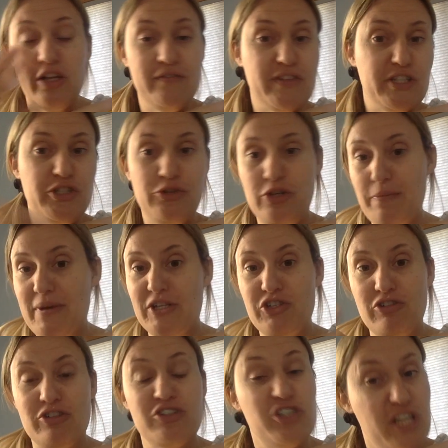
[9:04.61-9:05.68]
of the
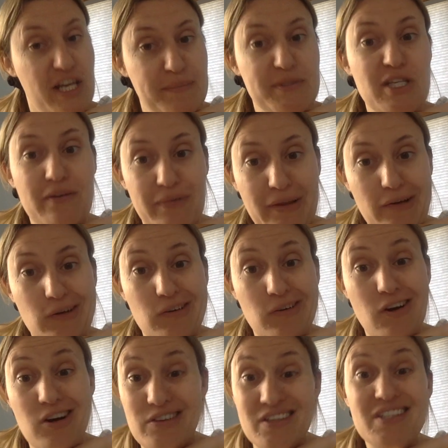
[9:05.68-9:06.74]
two-dimensional shapes on there
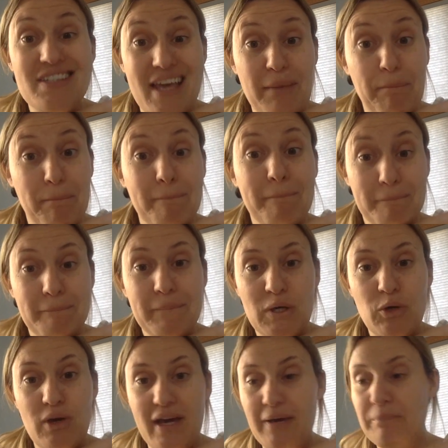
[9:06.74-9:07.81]
are the same.
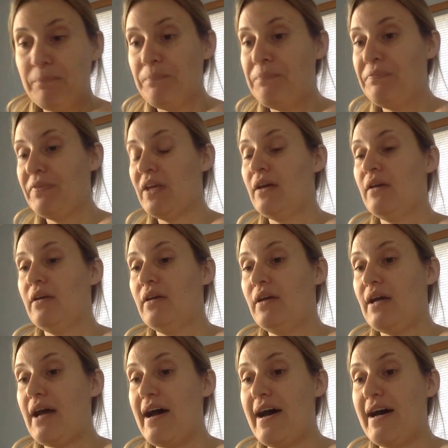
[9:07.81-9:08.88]
Okay,
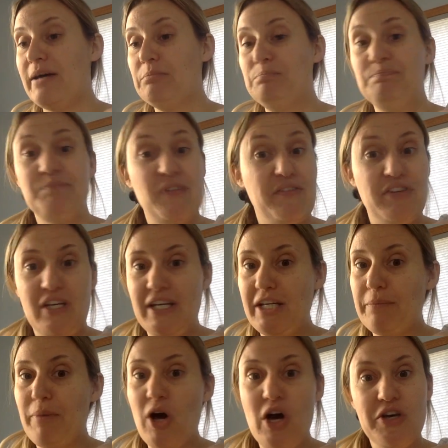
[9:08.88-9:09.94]
if you need to
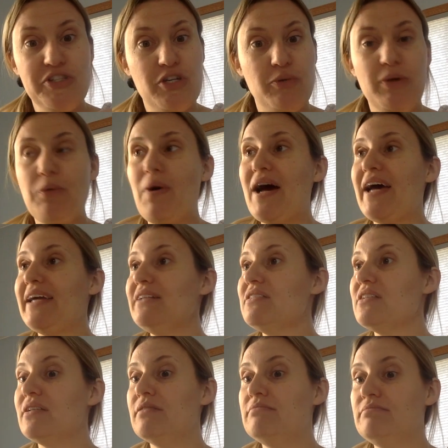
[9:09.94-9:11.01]
pause or
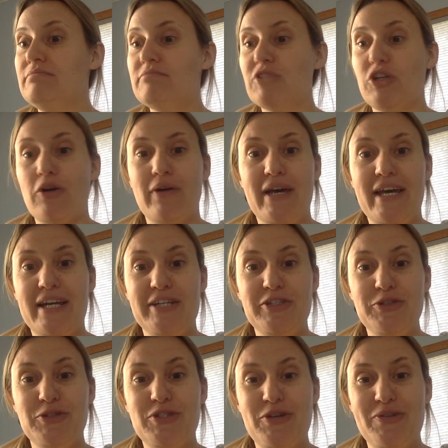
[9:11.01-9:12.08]
rewind, go ahead and
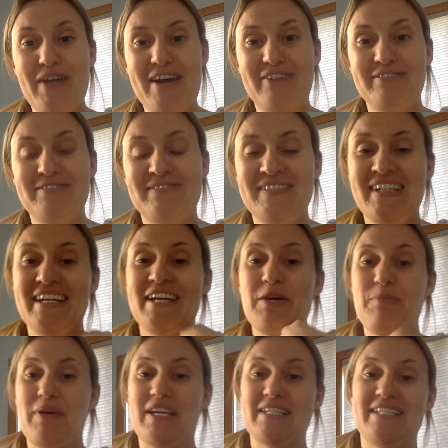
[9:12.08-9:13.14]
do so now,
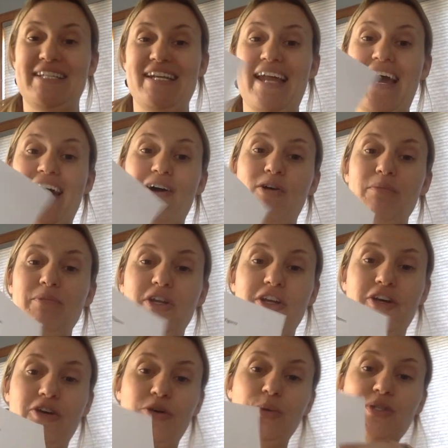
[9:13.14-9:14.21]
because now I'm going to
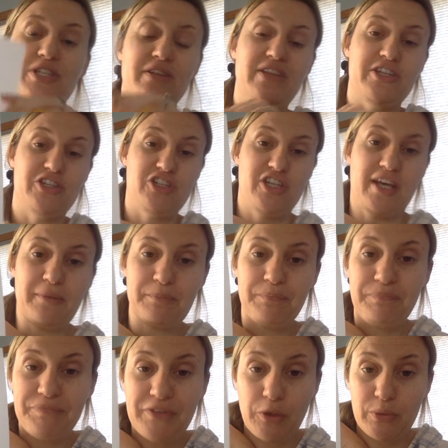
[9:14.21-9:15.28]
go to this sheet,
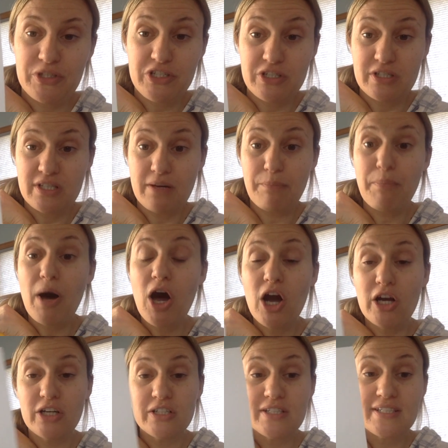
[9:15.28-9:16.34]
which is the
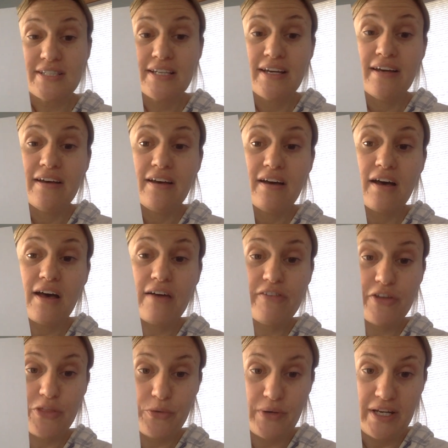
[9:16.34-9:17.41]
parts of a
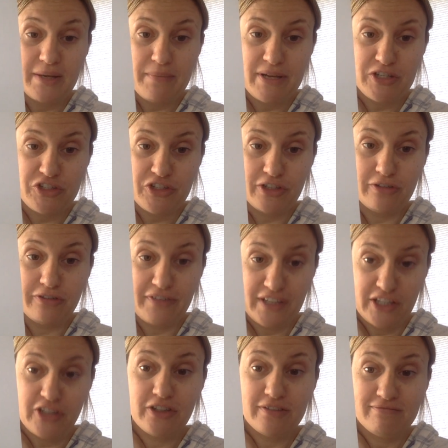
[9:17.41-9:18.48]
three-dimensional
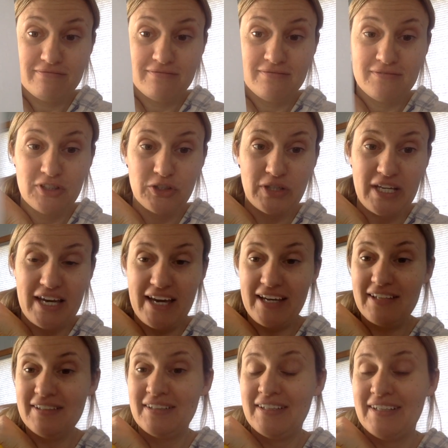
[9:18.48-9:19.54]
figure.
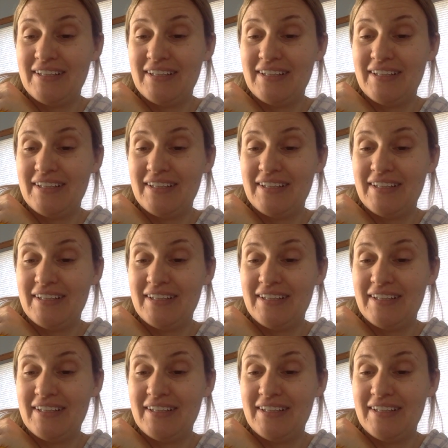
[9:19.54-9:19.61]
Okay,